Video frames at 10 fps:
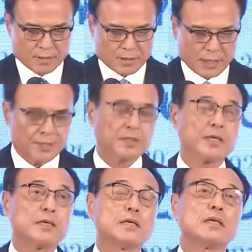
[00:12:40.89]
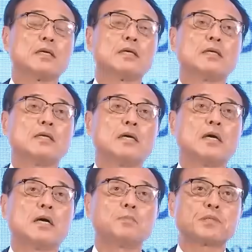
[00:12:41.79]
kindly
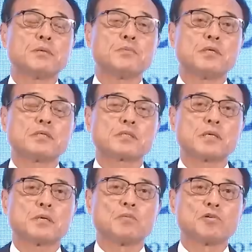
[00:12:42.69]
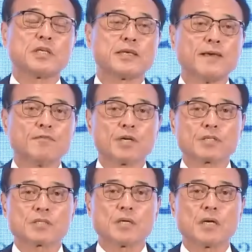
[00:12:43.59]
Prime Minister Modi gave
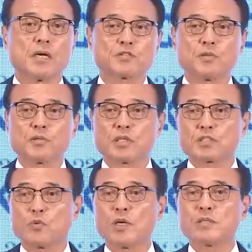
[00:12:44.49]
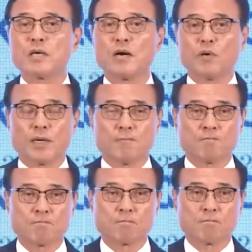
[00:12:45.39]
us as long as 1 hour.
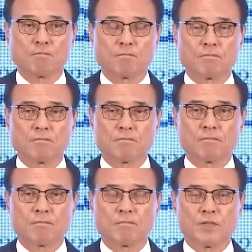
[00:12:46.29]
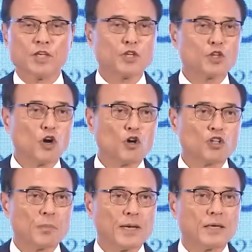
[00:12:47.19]
He talked
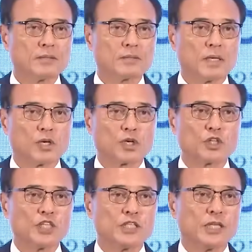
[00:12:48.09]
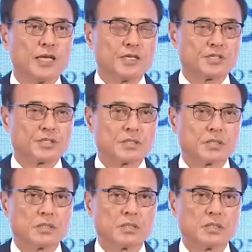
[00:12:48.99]
about the early days
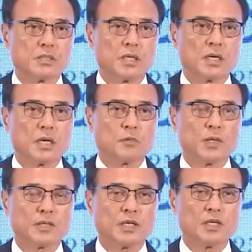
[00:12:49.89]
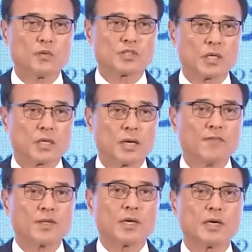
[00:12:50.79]
when he was a
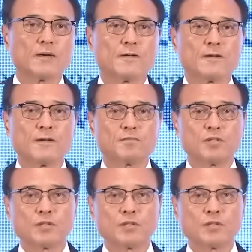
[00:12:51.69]
governor of